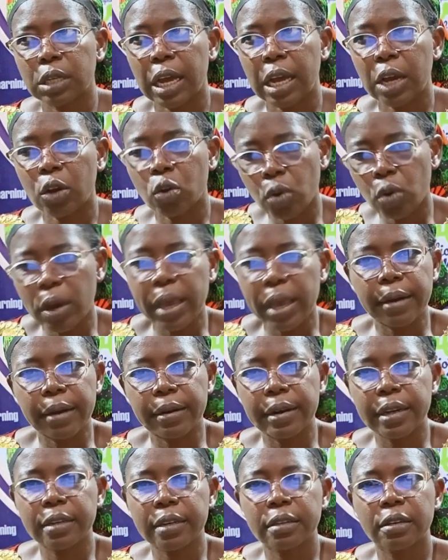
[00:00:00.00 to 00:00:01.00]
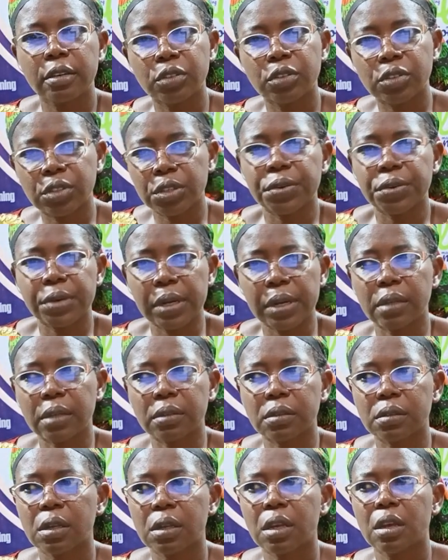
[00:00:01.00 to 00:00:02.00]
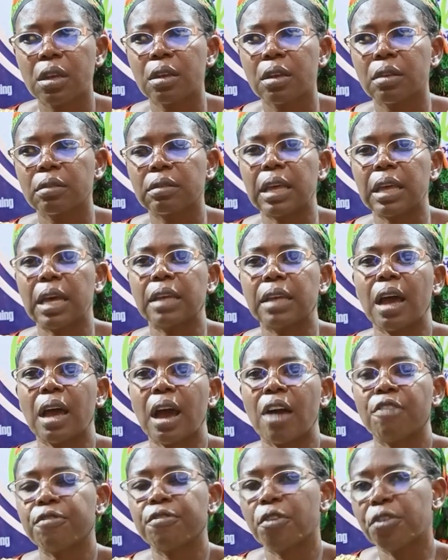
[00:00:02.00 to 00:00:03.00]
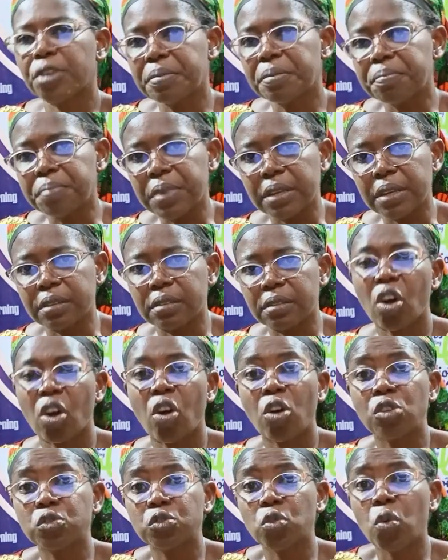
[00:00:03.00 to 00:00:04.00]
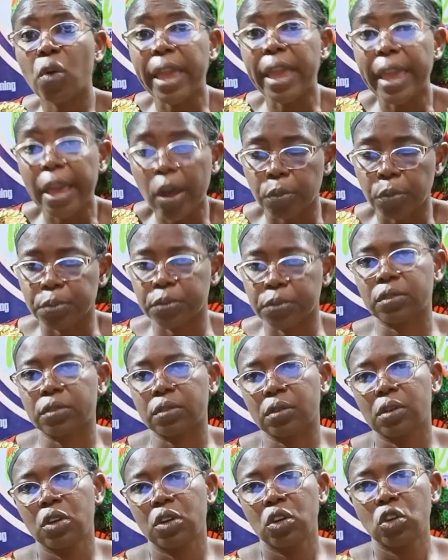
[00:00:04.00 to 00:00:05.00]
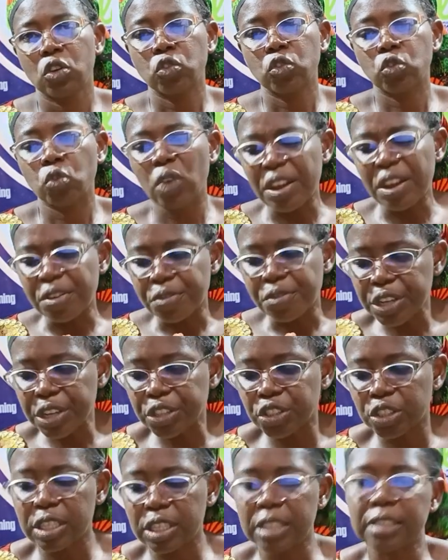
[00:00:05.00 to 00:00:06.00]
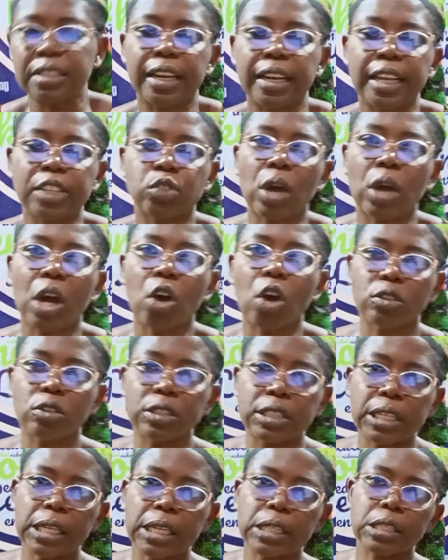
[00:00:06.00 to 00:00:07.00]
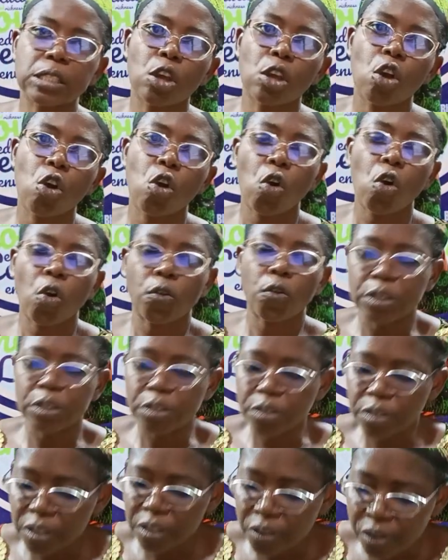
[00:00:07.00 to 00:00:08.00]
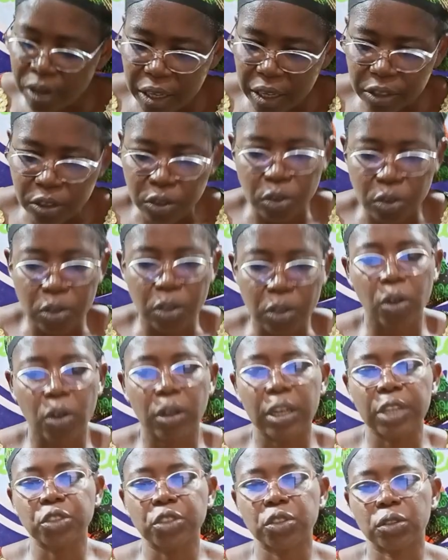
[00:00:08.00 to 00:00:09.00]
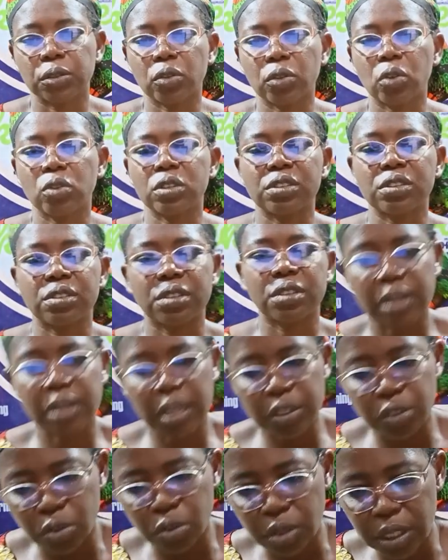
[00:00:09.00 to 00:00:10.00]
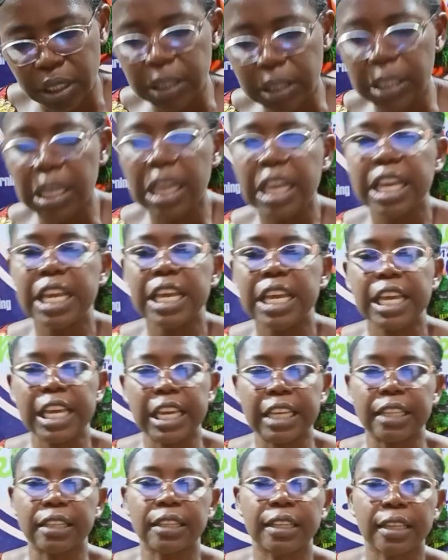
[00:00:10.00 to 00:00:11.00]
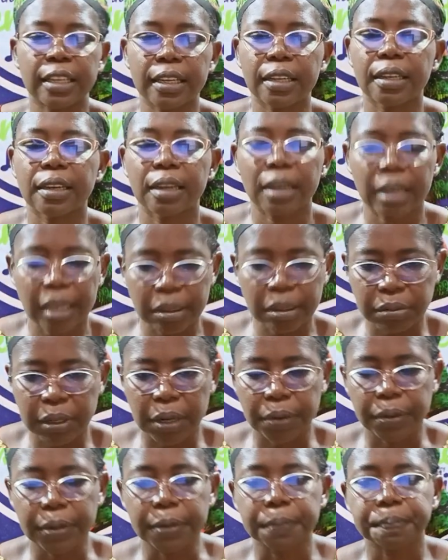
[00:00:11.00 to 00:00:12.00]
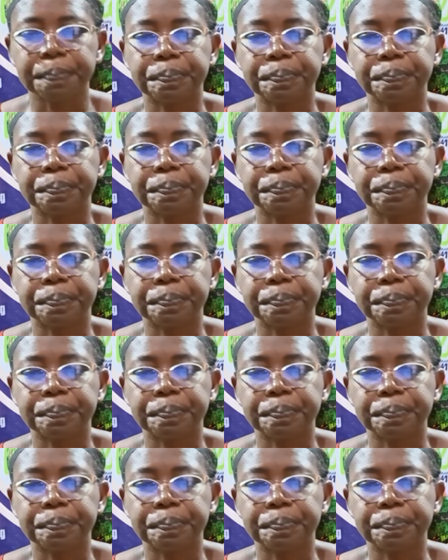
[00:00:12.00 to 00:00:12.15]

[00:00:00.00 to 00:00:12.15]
acquiring cereals that are foreign based also helps to enrich the intellectual content of the cereals collection, of the cereals unit in the library.